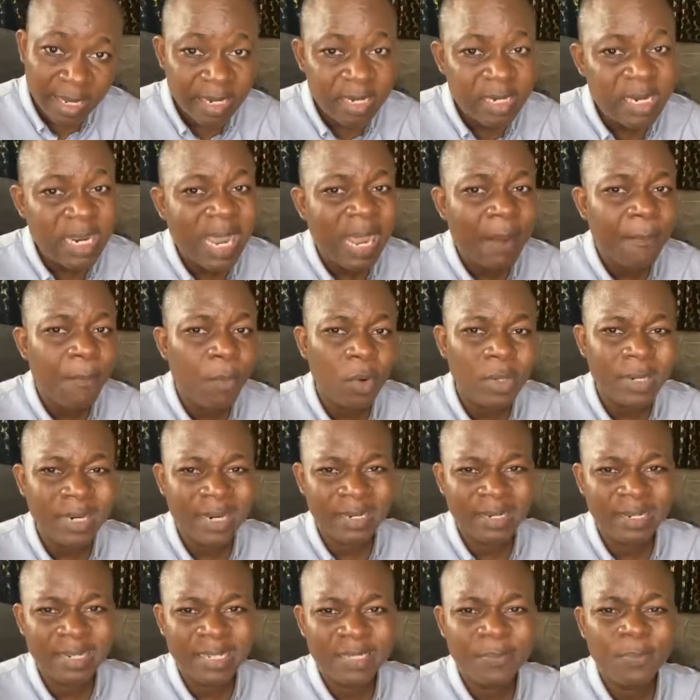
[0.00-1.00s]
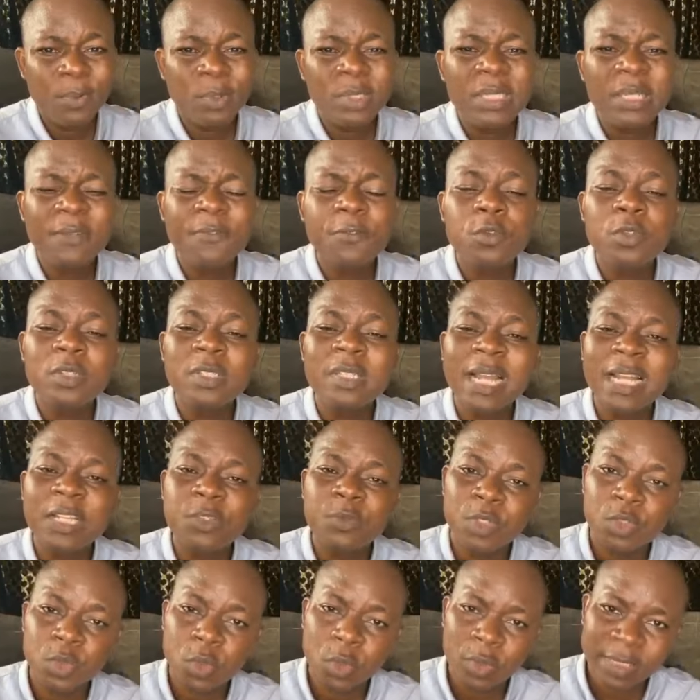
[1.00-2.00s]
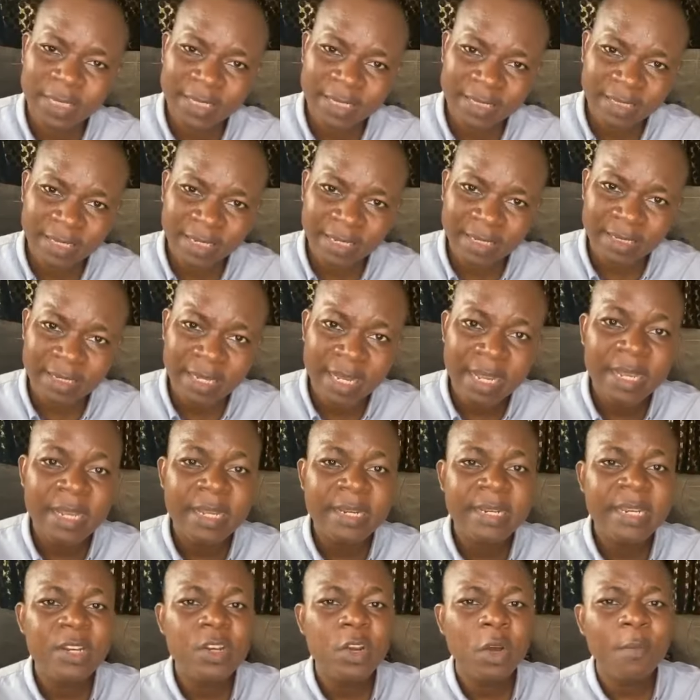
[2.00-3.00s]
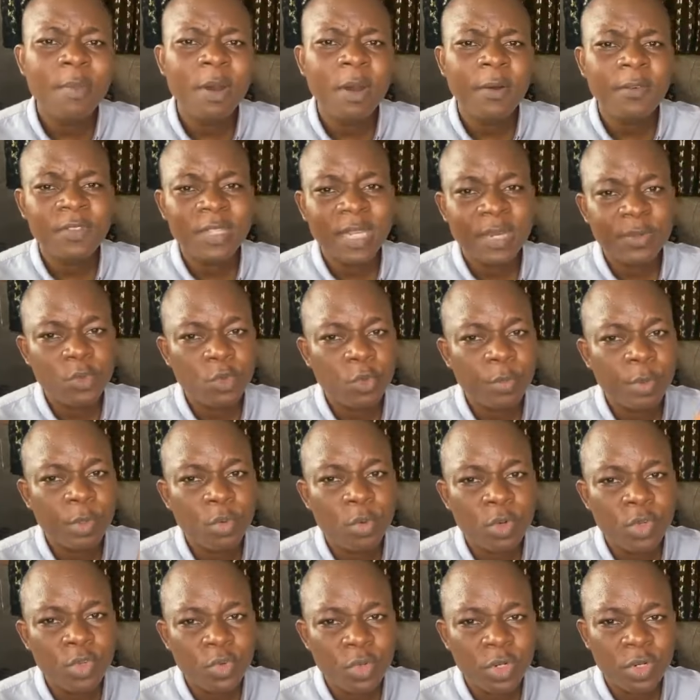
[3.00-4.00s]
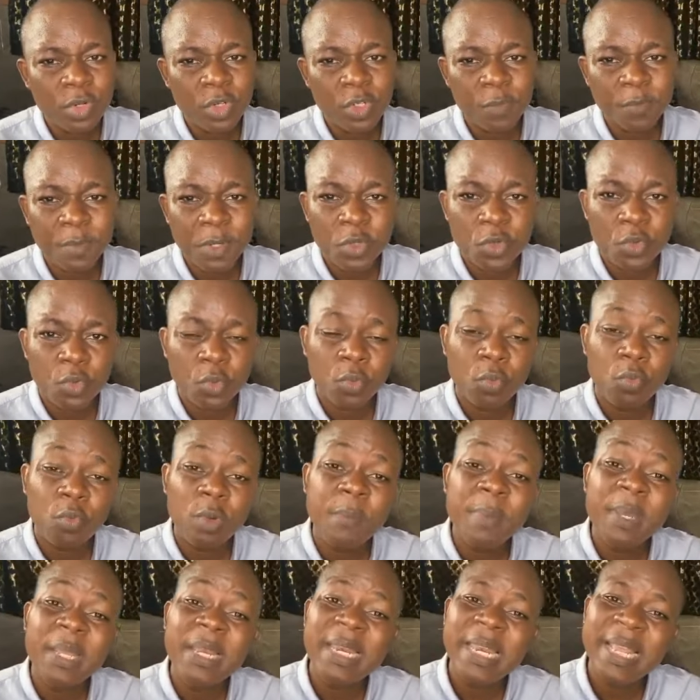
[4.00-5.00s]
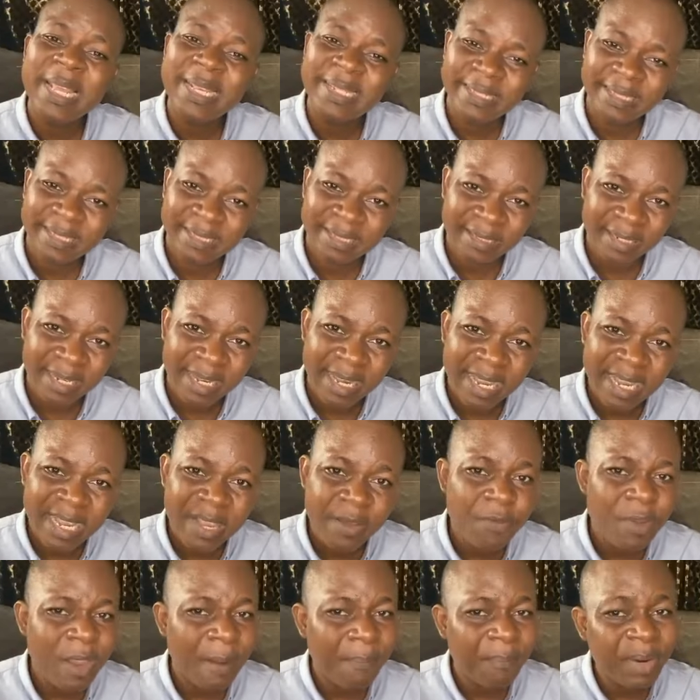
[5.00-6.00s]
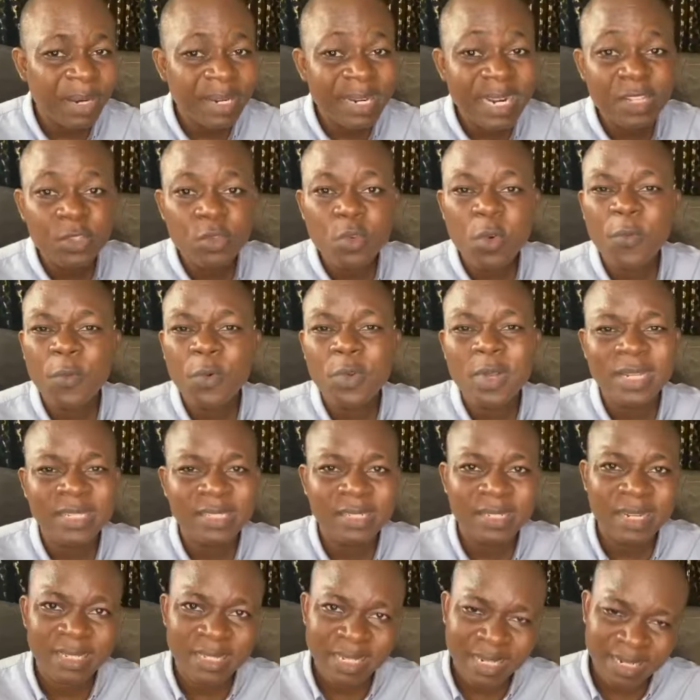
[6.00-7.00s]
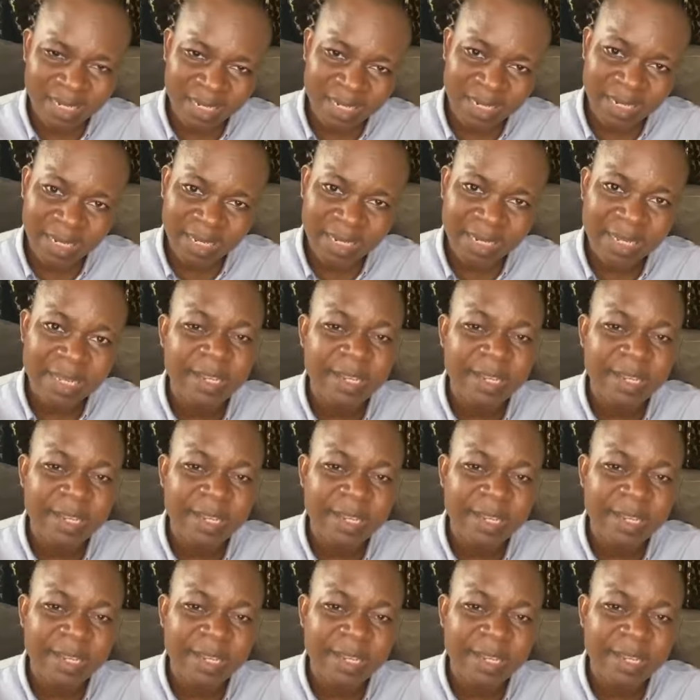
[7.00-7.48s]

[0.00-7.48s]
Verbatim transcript: They are more than this. But if you start with all these things, the number of times you'll be going to the hospital will be less. If you are pregnant, go for your antenatal clinic.